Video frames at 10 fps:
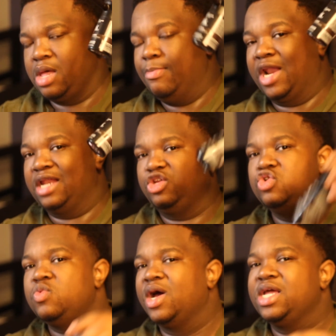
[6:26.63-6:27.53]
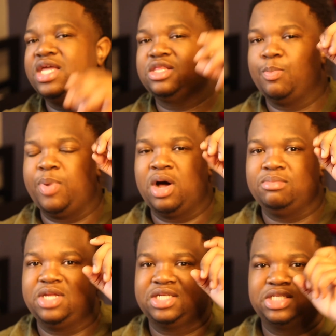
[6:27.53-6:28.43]
But I do want to get the
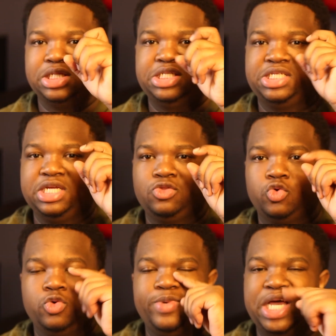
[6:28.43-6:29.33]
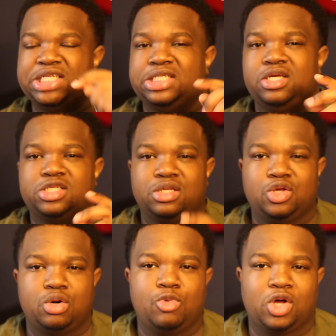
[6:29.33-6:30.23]
pump that's see-through because it looks a
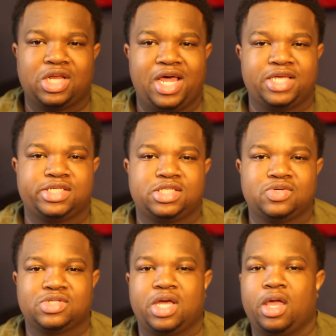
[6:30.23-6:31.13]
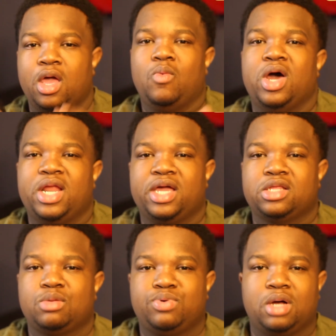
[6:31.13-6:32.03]
little more classy. So it's like, why not get
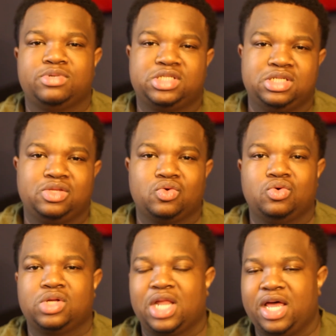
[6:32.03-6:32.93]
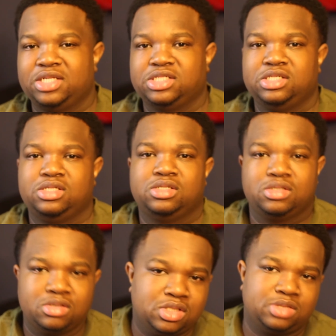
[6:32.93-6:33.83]
the pump that's see-through, classy,
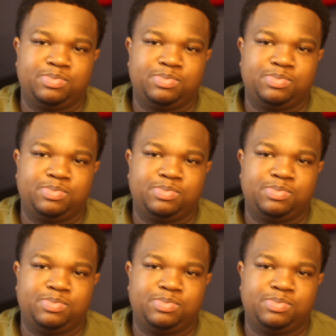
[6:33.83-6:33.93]
as